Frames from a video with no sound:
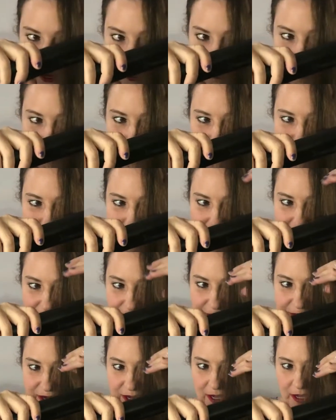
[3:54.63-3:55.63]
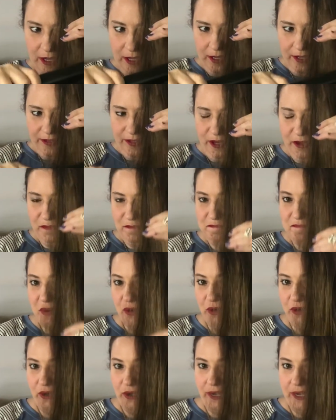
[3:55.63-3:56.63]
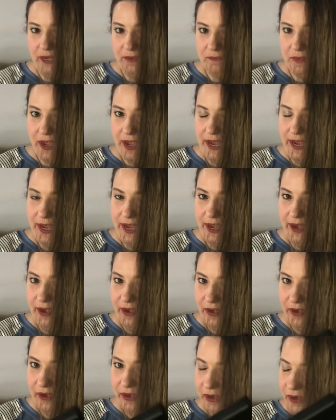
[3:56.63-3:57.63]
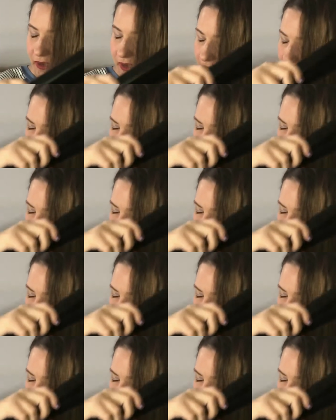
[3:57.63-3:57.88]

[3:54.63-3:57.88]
out of here. I was like, they're burning my hair.